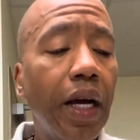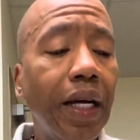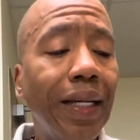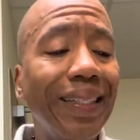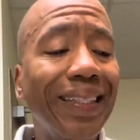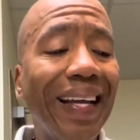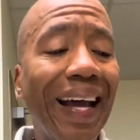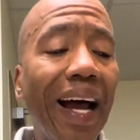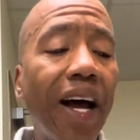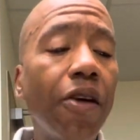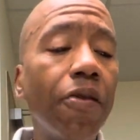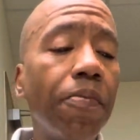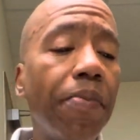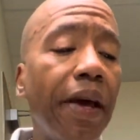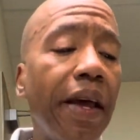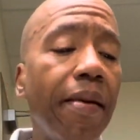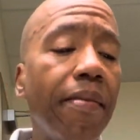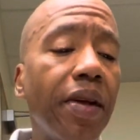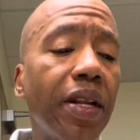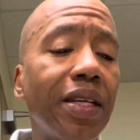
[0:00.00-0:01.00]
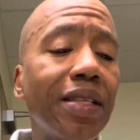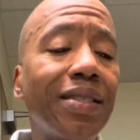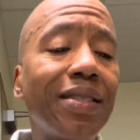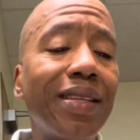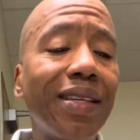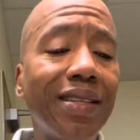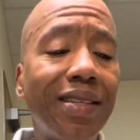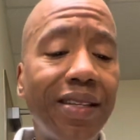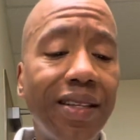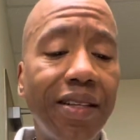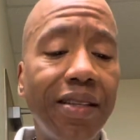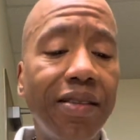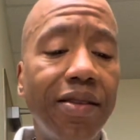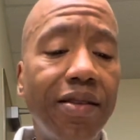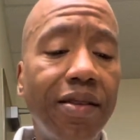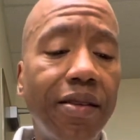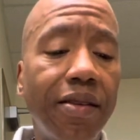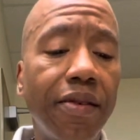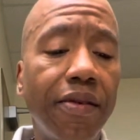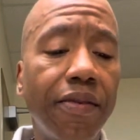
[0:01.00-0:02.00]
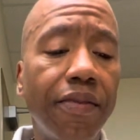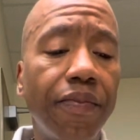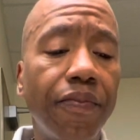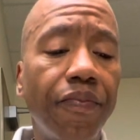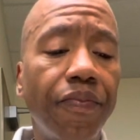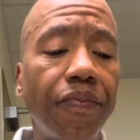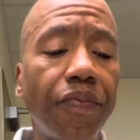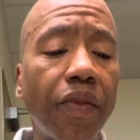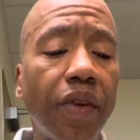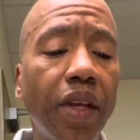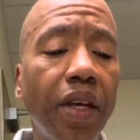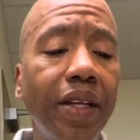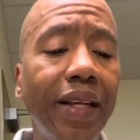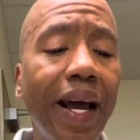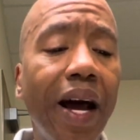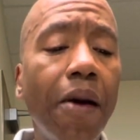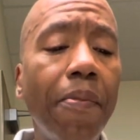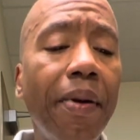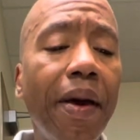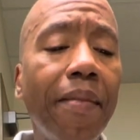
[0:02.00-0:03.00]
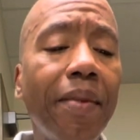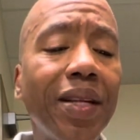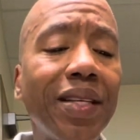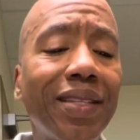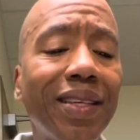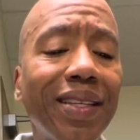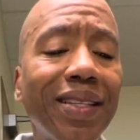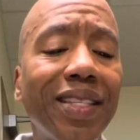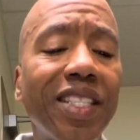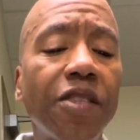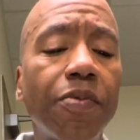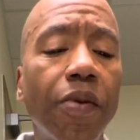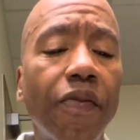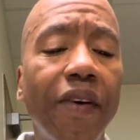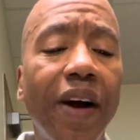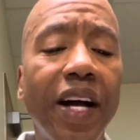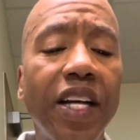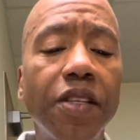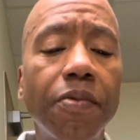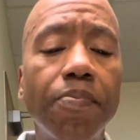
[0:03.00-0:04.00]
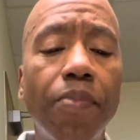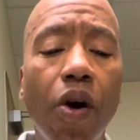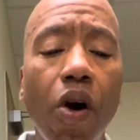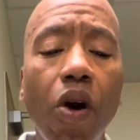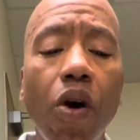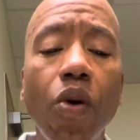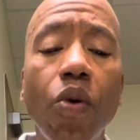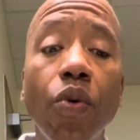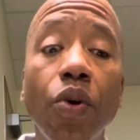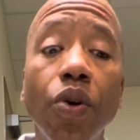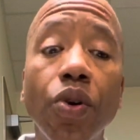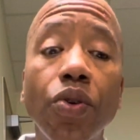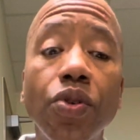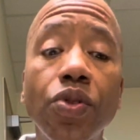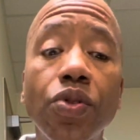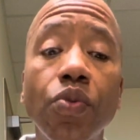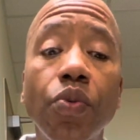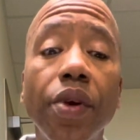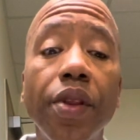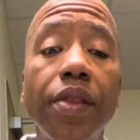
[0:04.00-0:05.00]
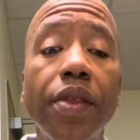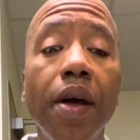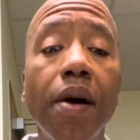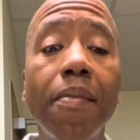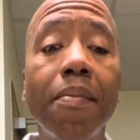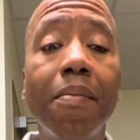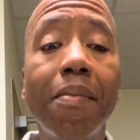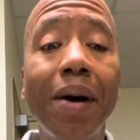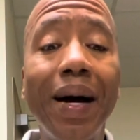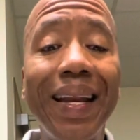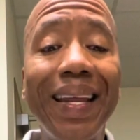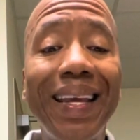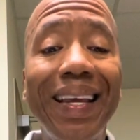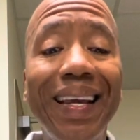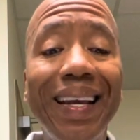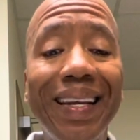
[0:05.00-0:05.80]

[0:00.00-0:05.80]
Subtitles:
Down payment assistance. Down payment assistance provides borrowers with money.